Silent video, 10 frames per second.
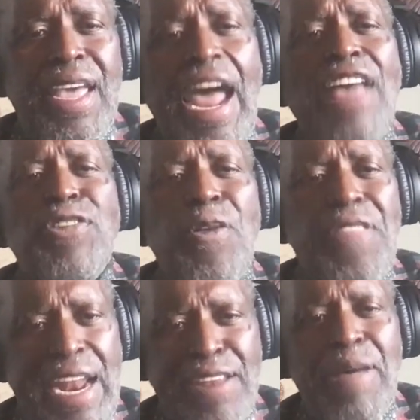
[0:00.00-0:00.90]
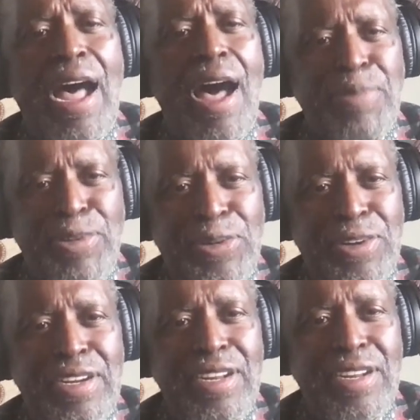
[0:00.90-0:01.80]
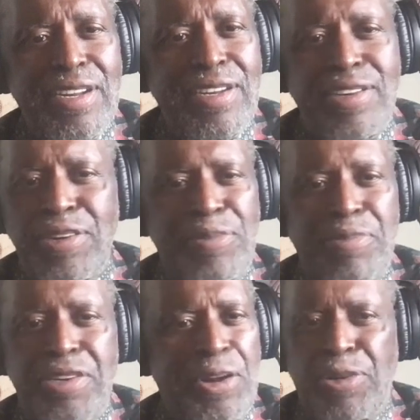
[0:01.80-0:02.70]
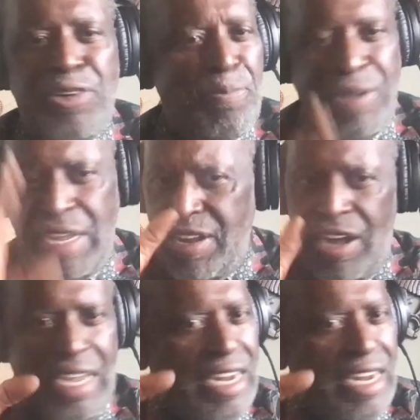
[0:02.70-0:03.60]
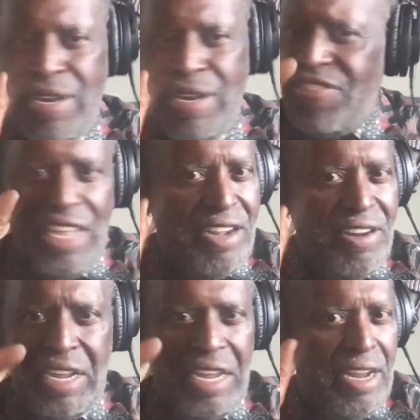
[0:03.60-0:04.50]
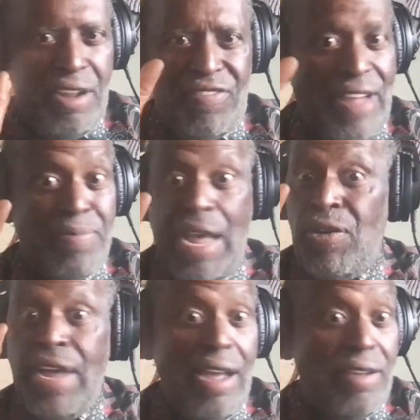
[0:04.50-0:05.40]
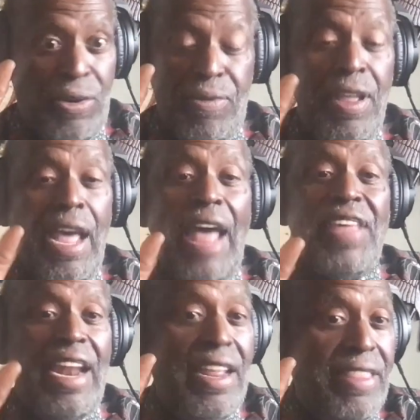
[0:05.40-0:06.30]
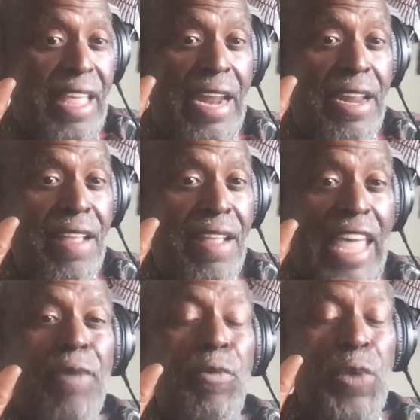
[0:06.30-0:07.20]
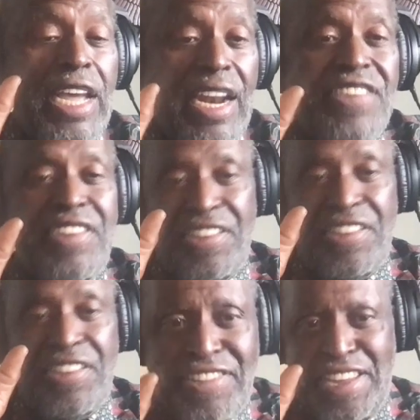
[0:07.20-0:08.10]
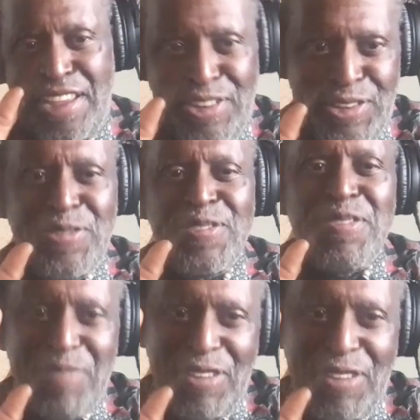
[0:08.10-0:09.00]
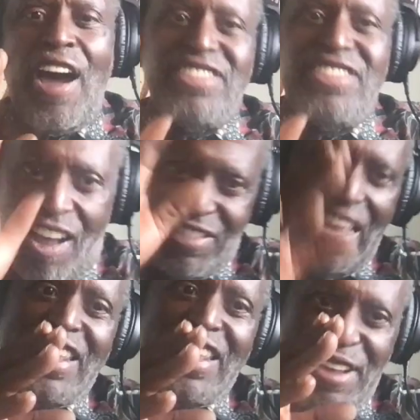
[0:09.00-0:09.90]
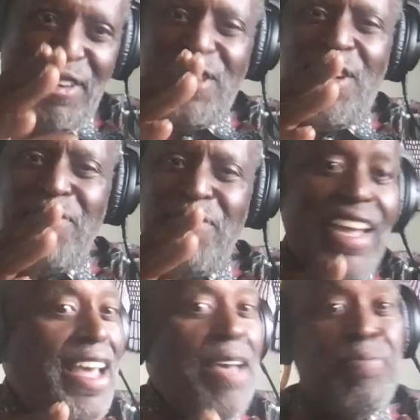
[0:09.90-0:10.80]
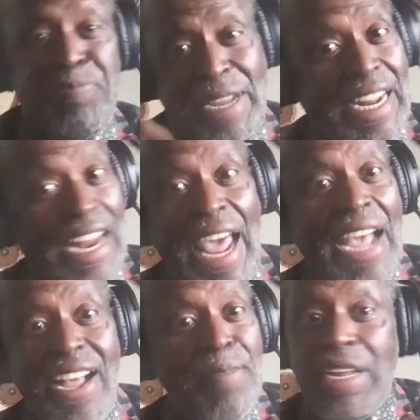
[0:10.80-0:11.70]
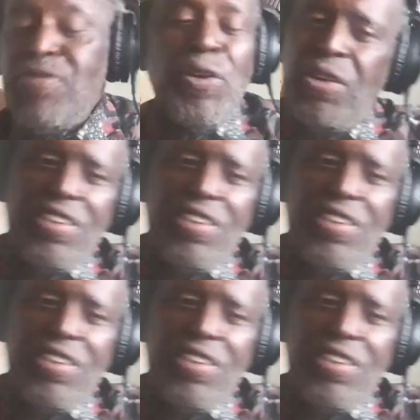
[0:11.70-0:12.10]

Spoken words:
And I saw that as my opportunity to be an independent thinker again, because I'm not going to have, that we can at least discuss the issue before I charge that hill, you know what I mean? But being a line company, there's no